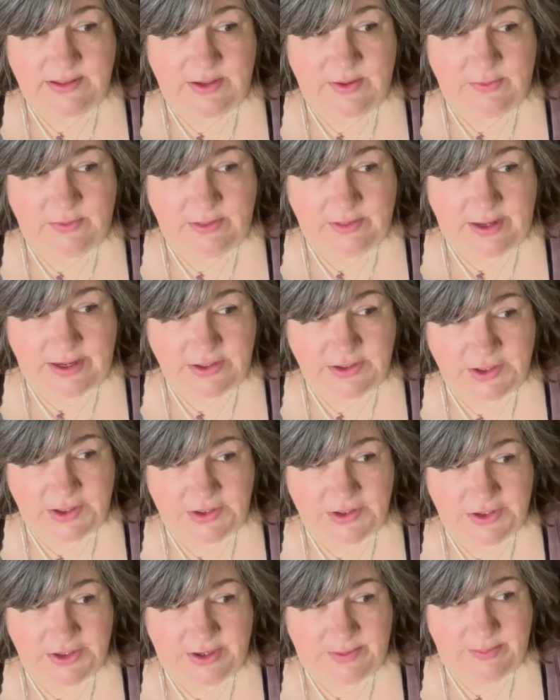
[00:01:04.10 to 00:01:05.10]
a
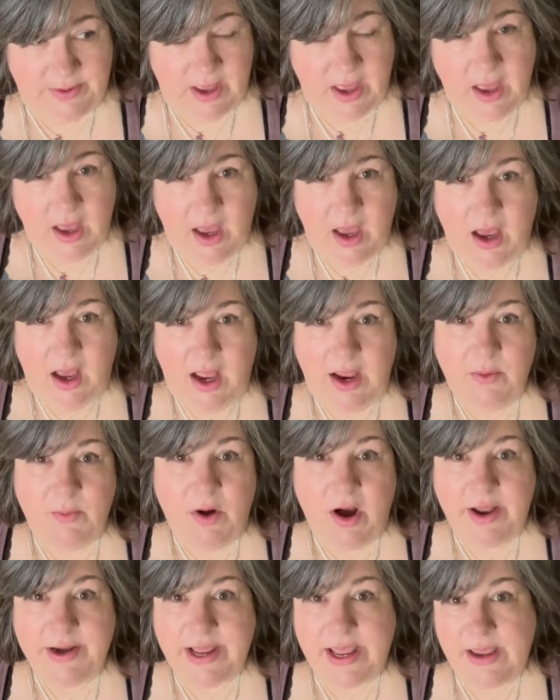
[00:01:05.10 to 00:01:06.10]
relationship. I
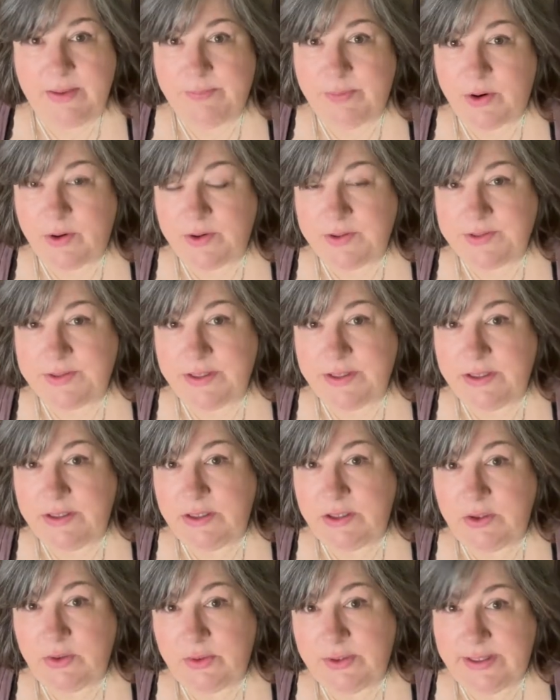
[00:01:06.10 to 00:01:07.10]
want a person
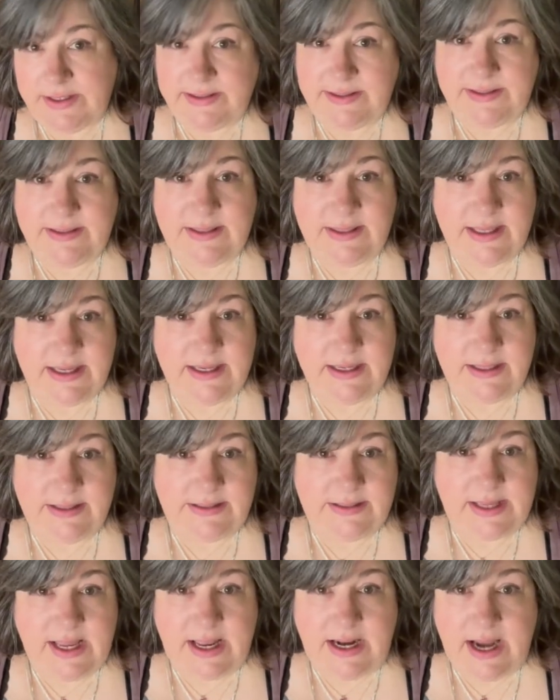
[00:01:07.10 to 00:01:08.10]
who is
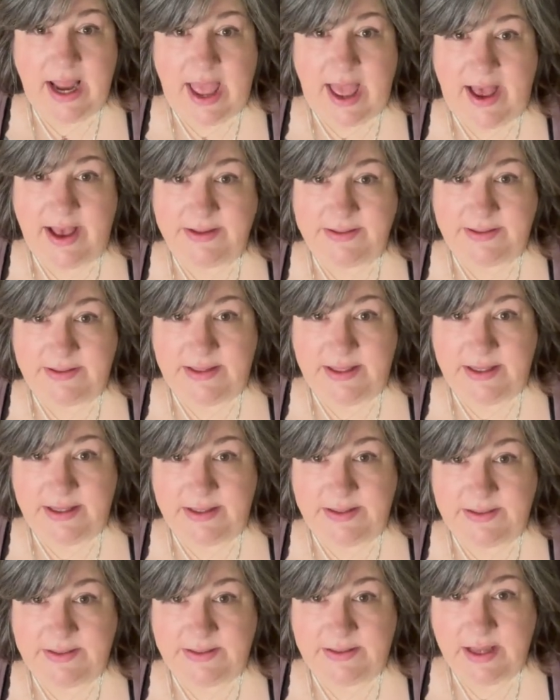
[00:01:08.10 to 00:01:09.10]
this and has
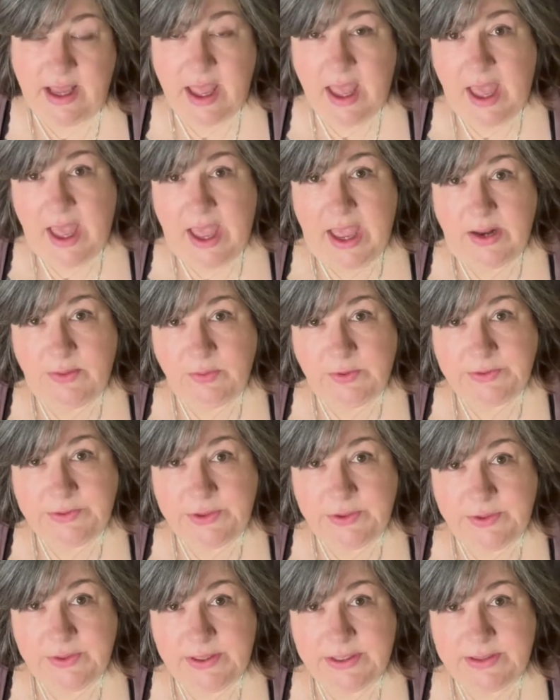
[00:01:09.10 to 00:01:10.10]
this and will
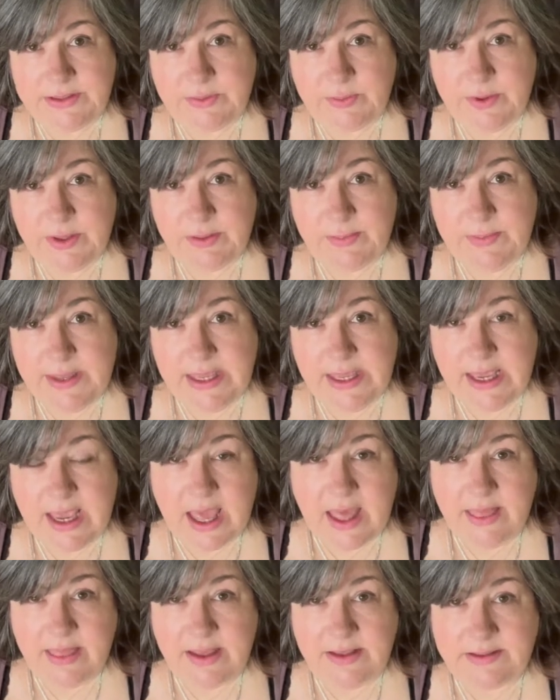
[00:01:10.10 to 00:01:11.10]
do this with me,
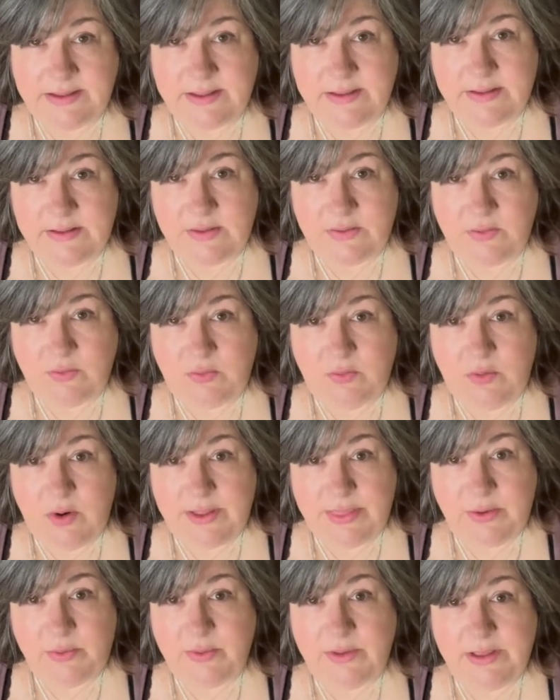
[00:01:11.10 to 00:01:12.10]
and this is
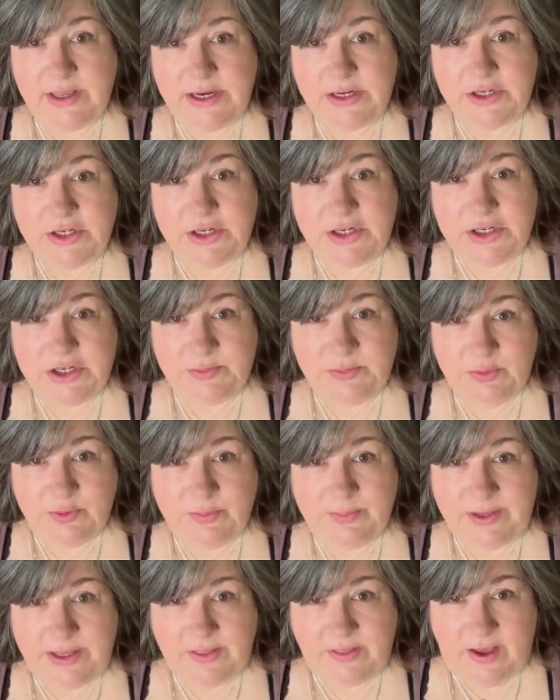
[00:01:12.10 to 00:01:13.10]
what the relationship will
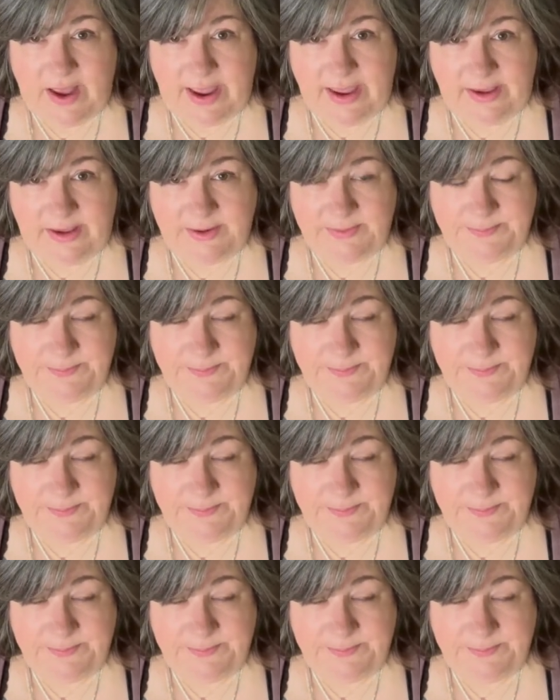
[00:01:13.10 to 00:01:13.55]
be like.